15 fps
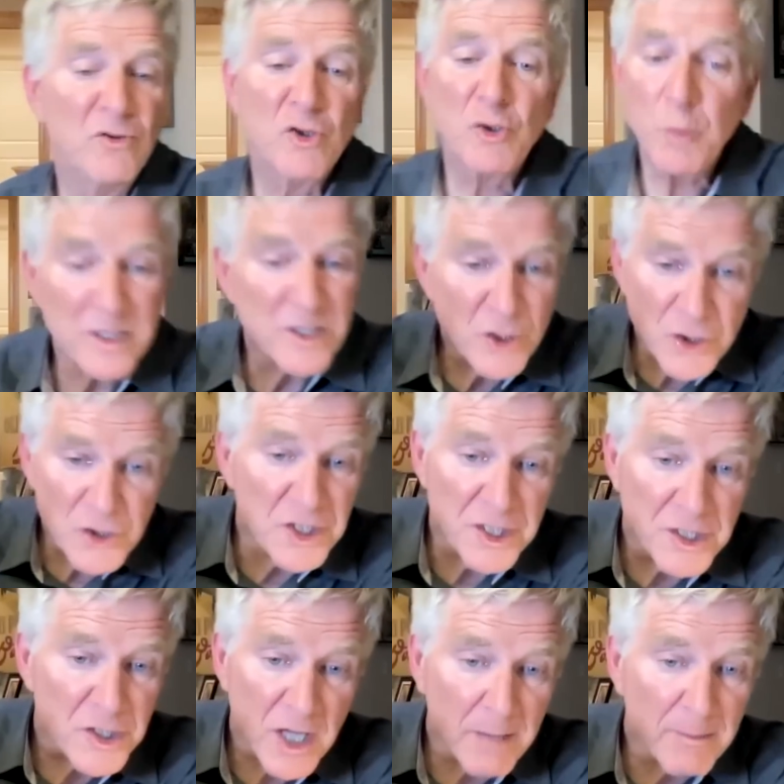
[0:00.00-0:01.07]
Swiss
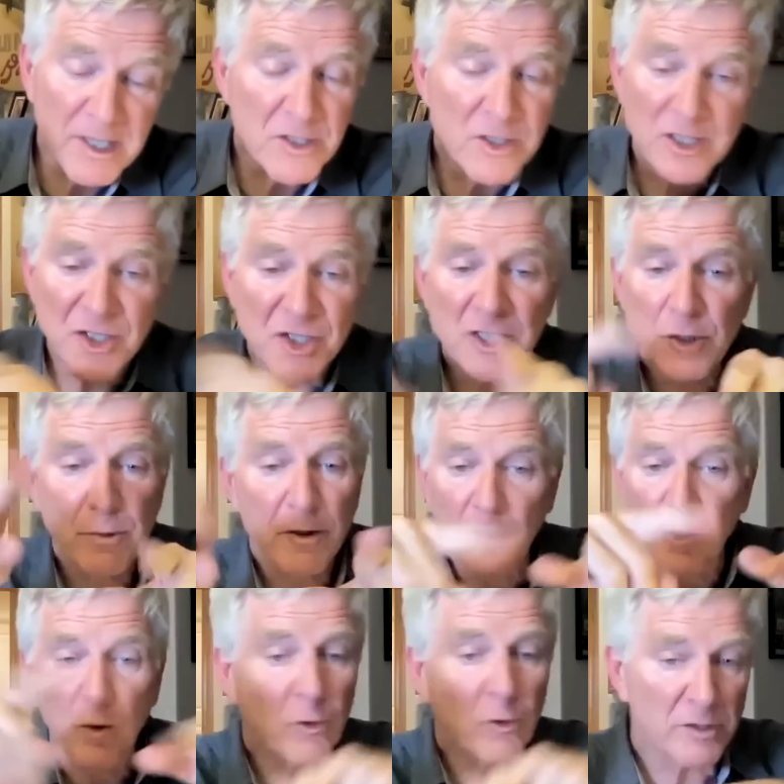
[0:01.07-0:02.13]
cheese. I mean, it's the cheese with
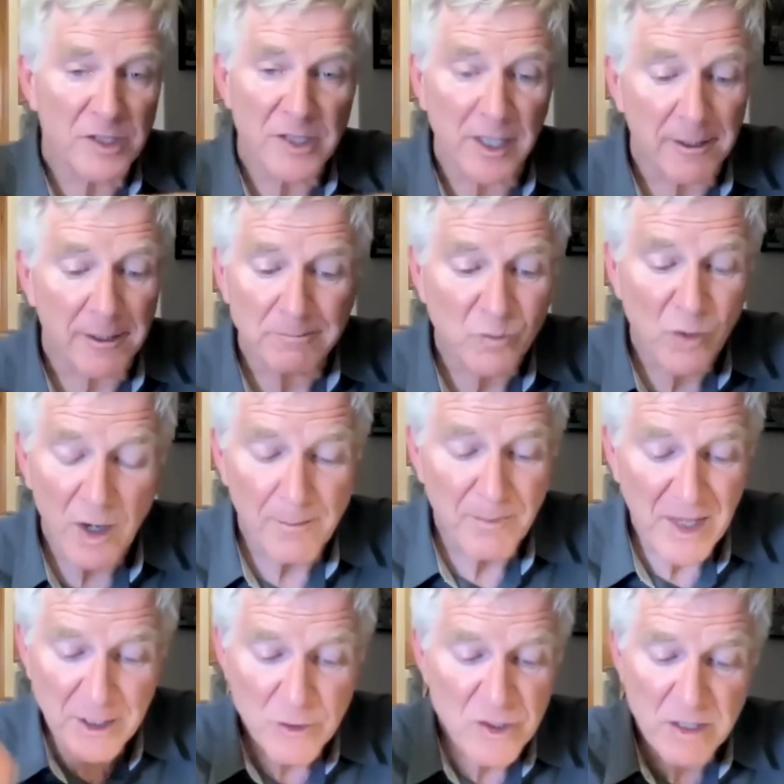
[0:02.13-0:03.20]
all the holes in it. Um,
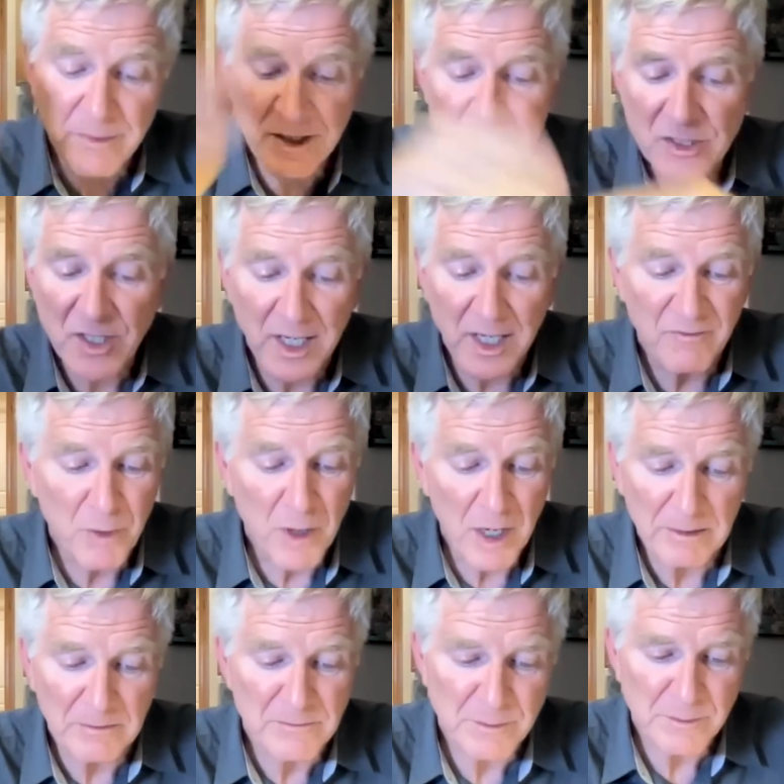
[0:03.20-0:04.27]
that used to be the sign of
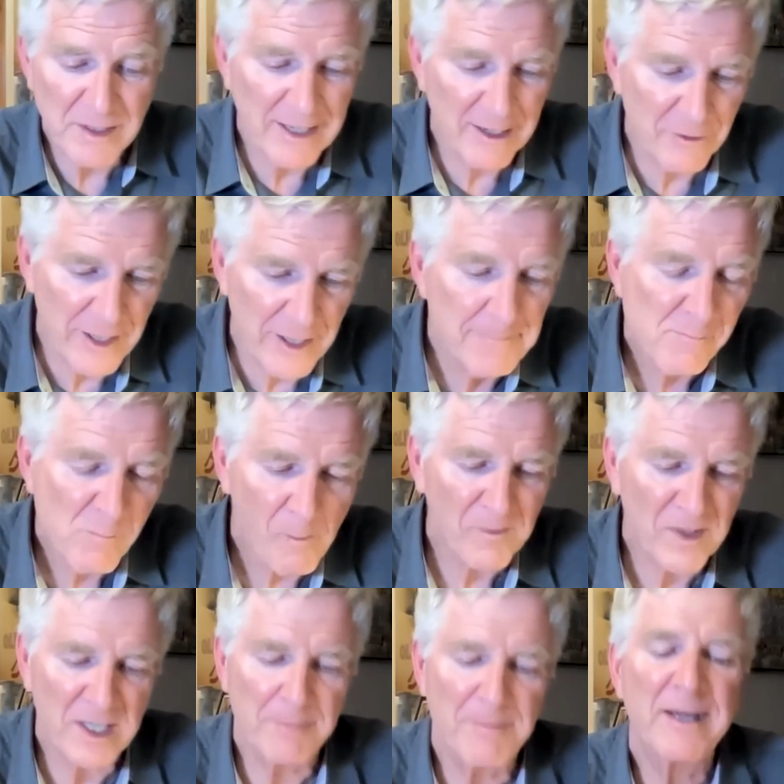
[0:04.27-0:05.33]
problems, but now they
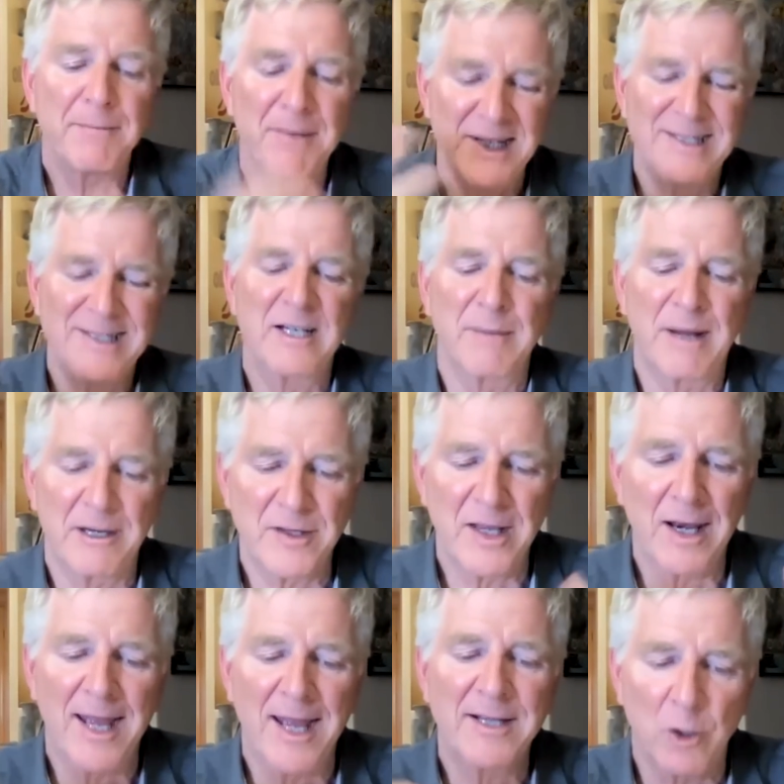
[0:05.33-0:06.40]
kind of make a big deal about it.
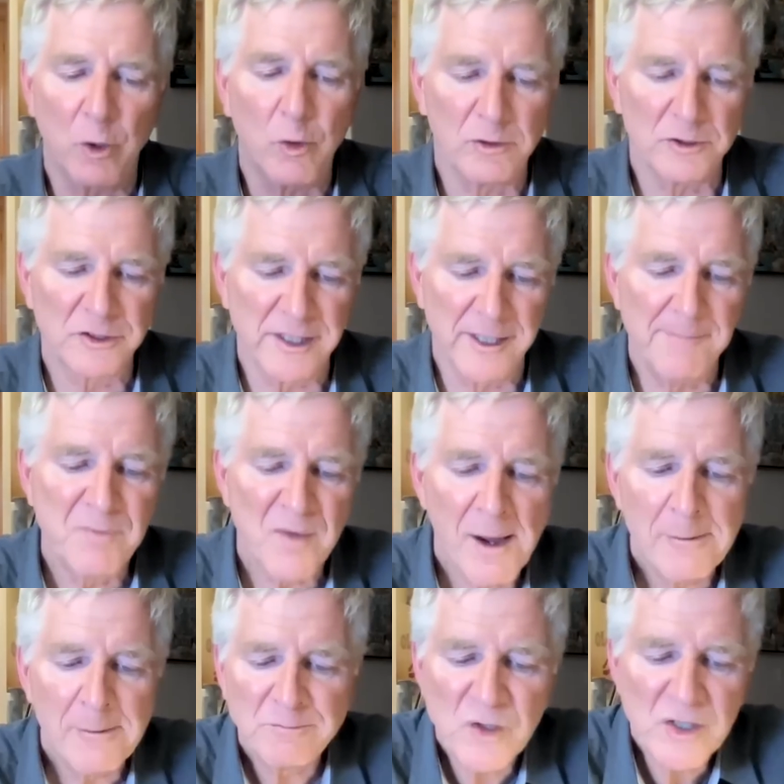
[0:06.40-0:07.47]
They like the holes in it.
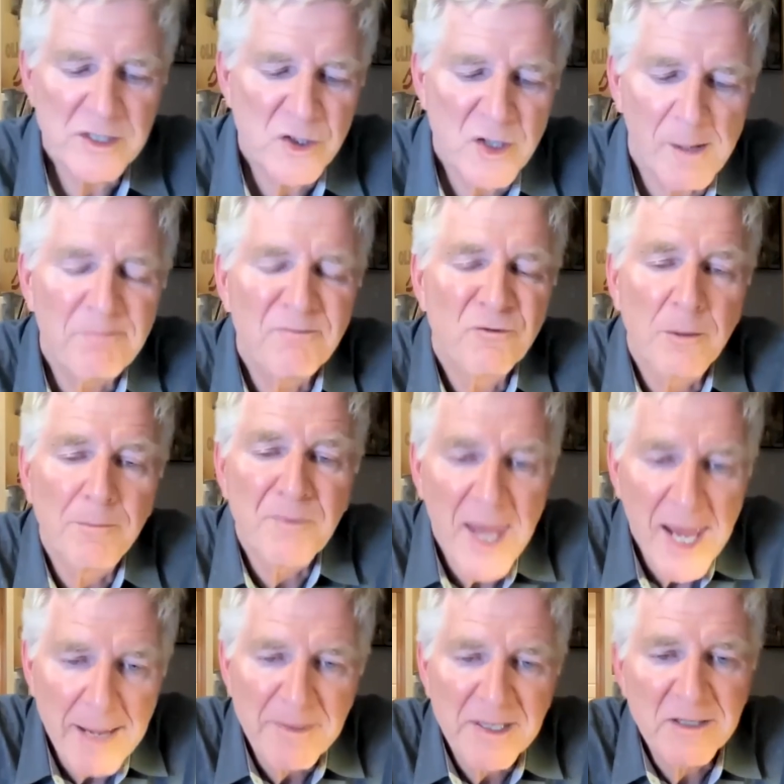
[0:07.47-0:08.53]
It's um, from
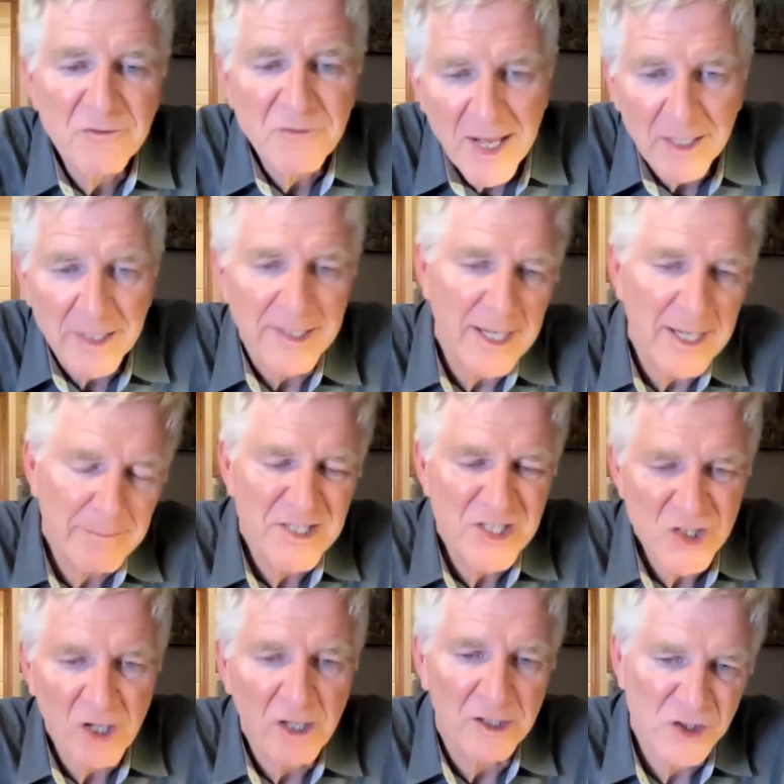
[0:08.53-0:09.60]
Emmen Valley.
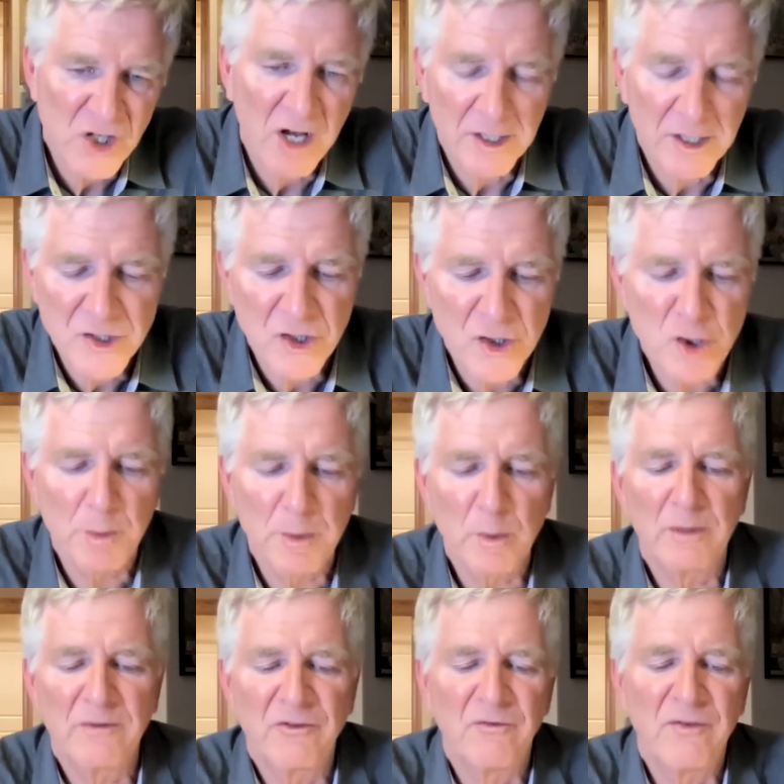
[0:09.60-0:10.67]
Emmental, tal is the German
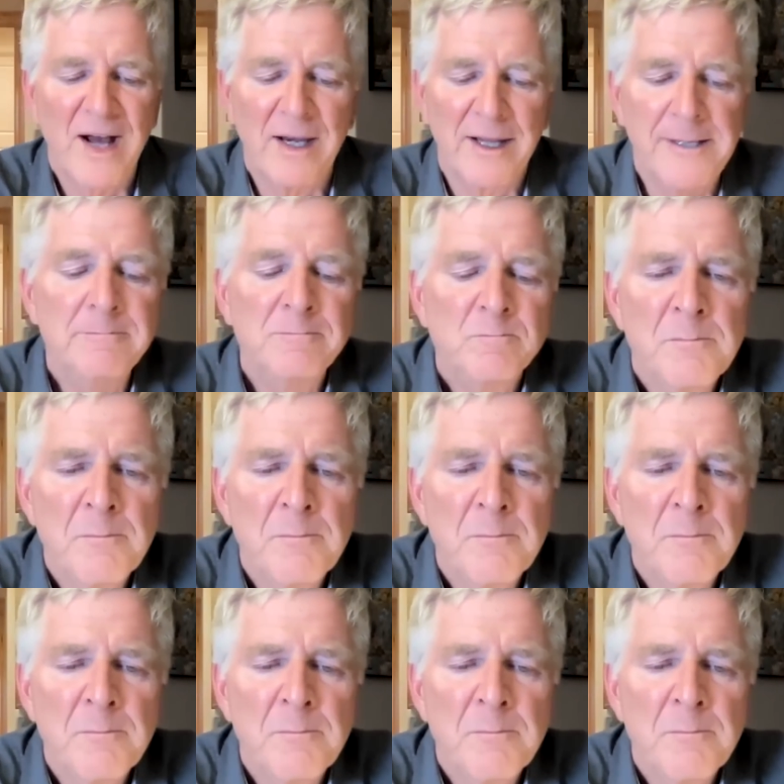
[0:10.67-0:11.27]
word for valley.